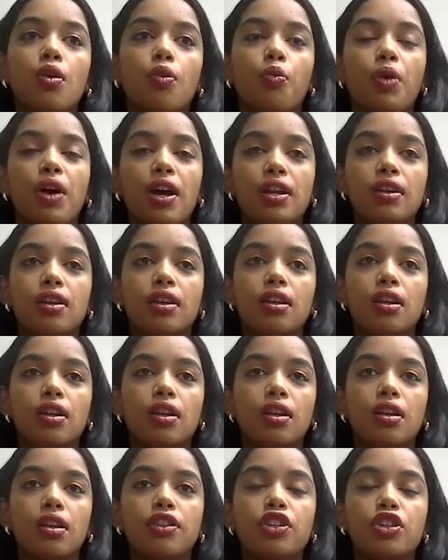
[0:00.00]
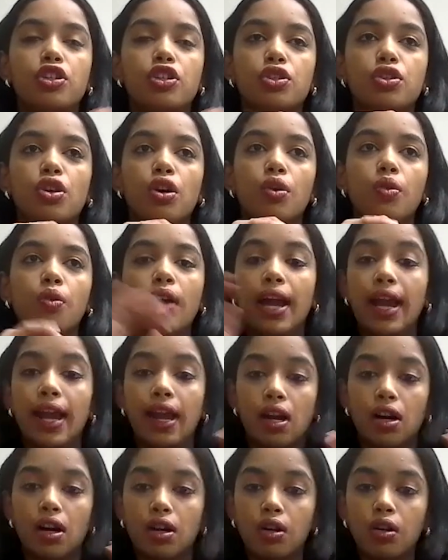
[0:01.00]
when there's no
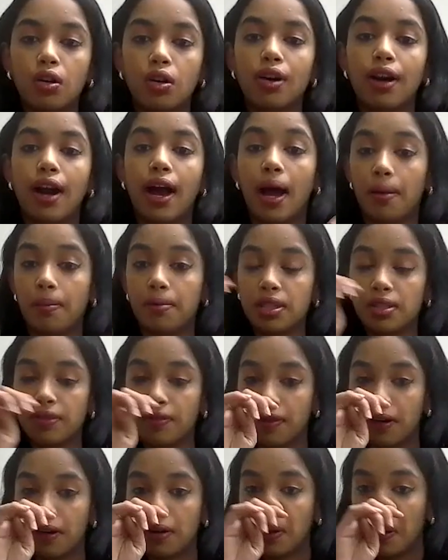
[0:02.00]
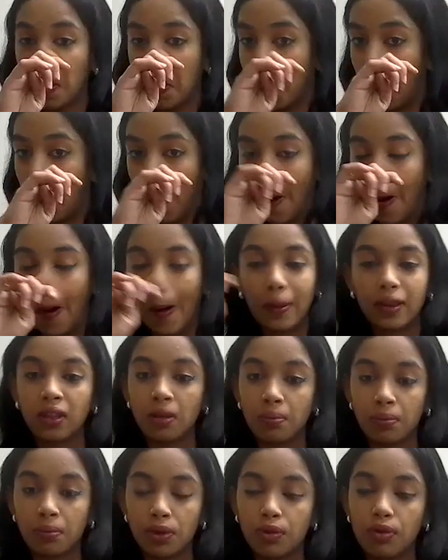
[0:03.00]
air or atmosphere on
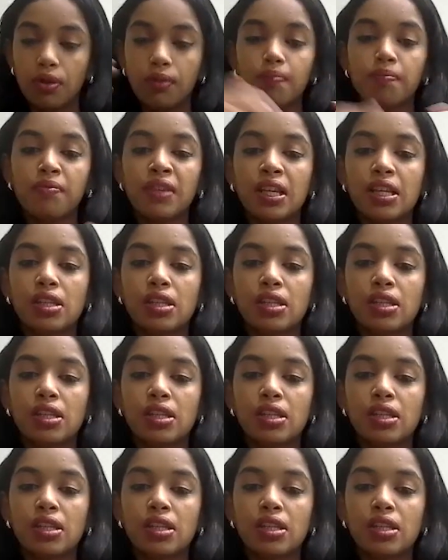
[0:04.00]
the moon,